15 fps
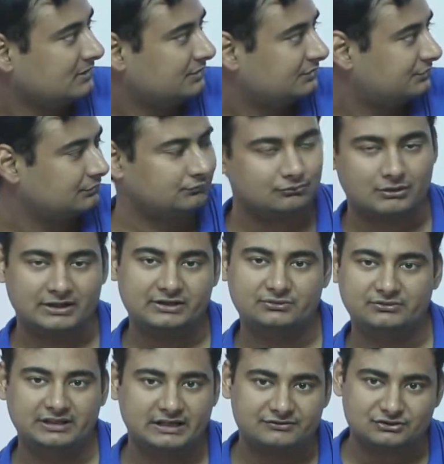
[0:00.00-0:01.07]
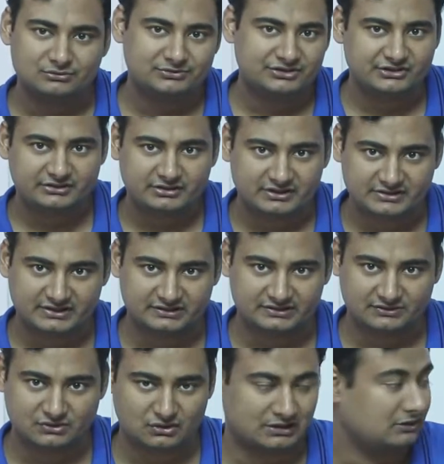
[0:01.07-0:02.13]
So why do we have so much interest in
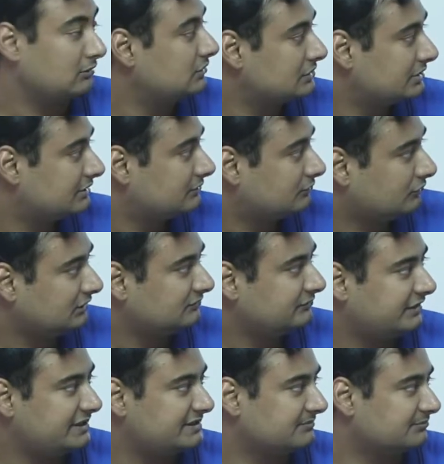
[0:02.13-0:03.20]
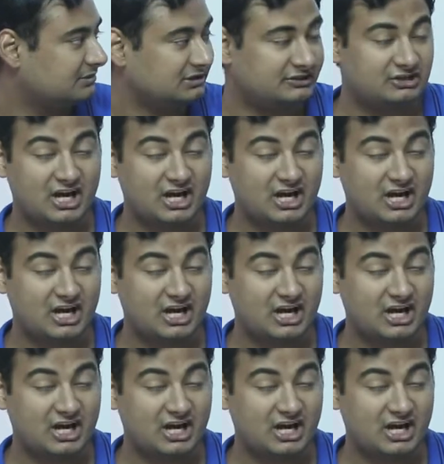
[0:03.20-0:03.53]
this technology? One, very simple.